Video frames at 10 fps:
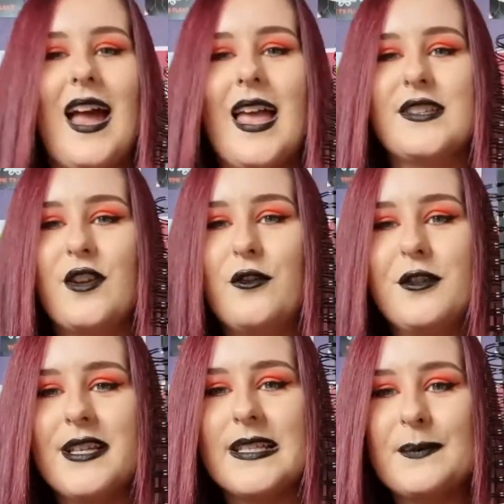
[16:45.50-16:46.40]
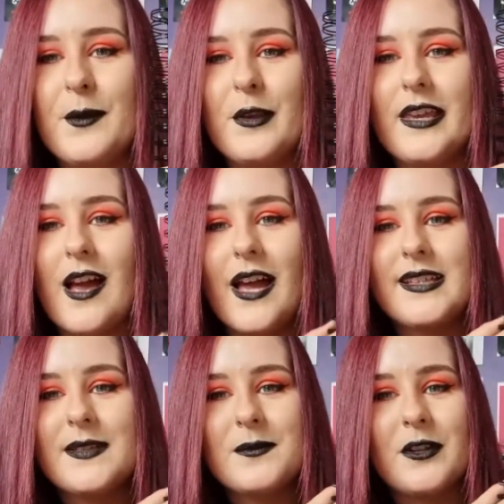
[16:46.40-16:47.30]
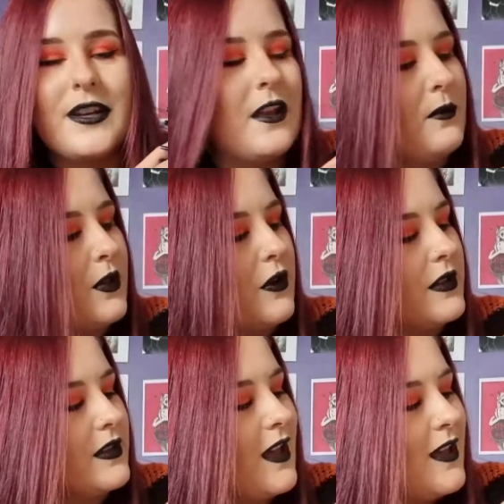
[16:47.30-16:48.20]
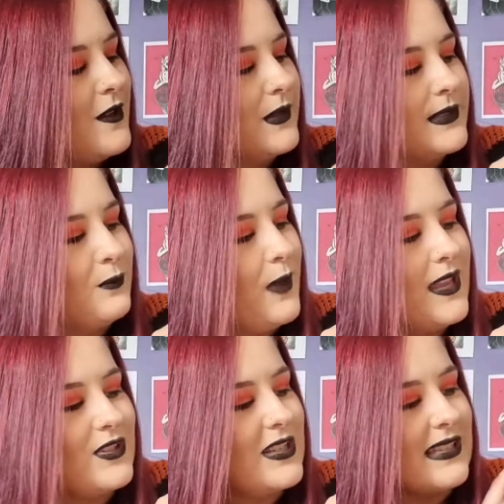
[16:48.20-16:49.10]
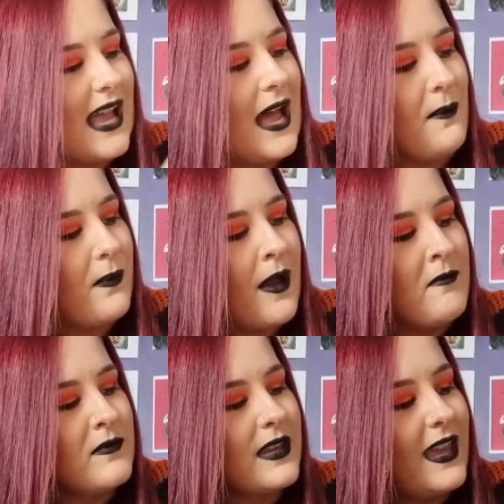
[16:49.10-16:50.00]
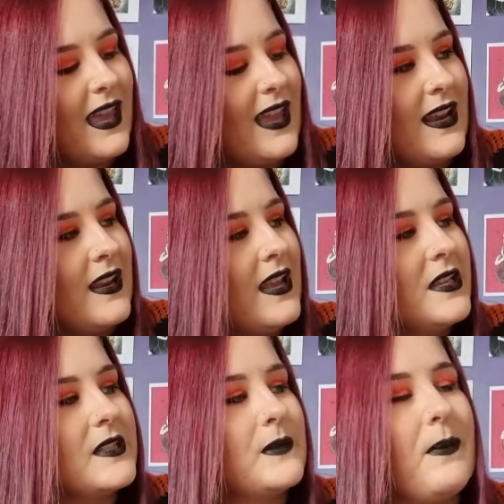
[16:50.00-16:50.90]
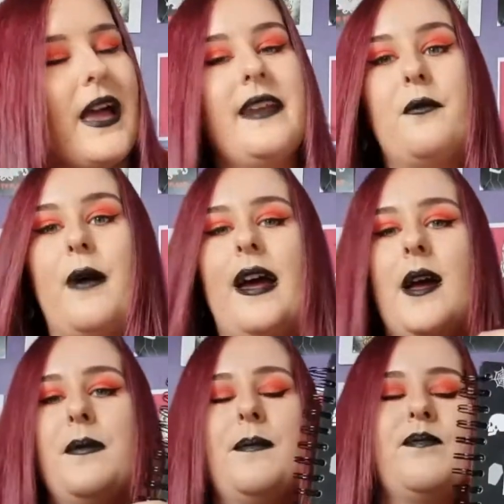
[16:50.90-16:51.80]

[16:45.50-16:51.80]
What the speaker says: It's got all these spooky items on it. We've got a ghost, witch's hat, pumpkin, spider web.